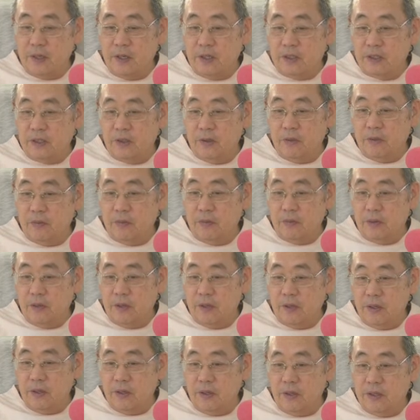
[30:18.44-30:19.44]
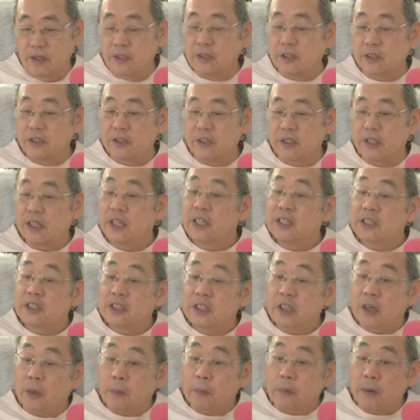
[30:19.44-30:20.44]
So this is
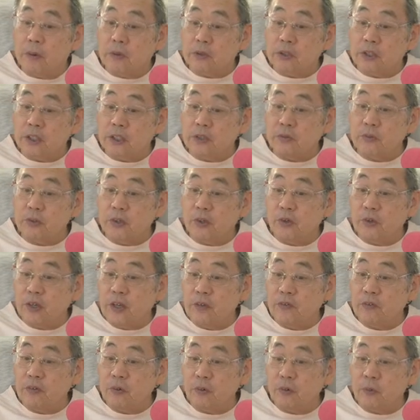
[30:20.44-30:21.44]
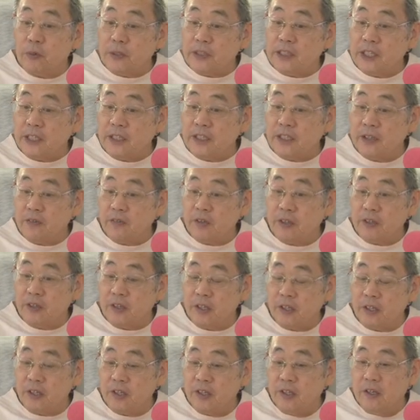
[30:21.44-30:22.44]
easier process. We don't have to reject
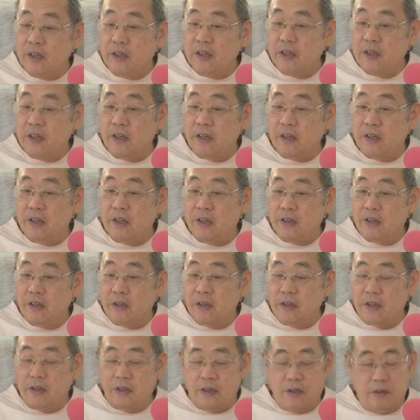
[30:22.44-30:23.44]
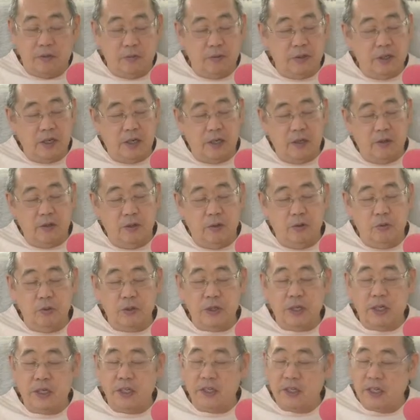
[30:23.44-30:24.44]
everything.
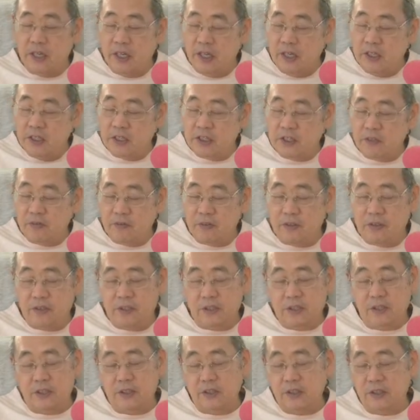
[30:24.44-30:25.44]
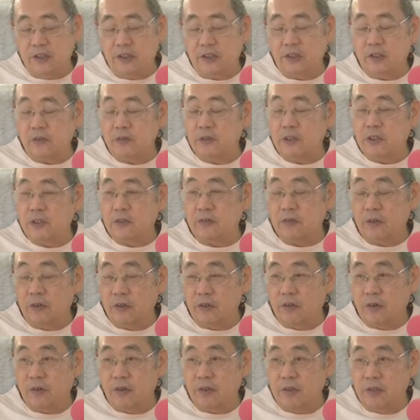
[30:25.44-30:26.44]
We engage everything in the service of the
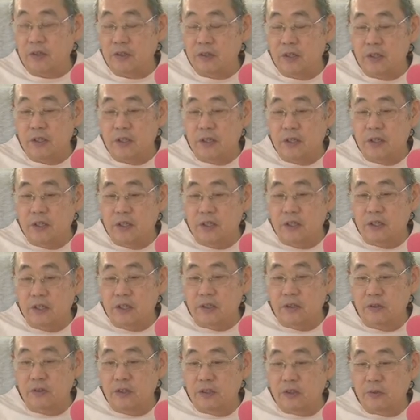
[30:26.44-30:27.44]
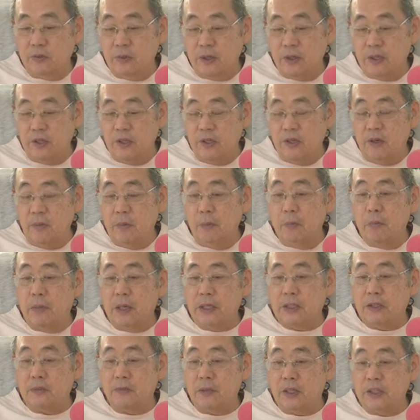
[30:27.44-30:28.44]
Lord. So in this way,
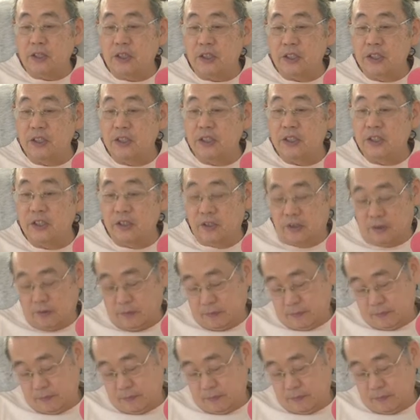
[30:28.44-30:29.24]
much, much easier.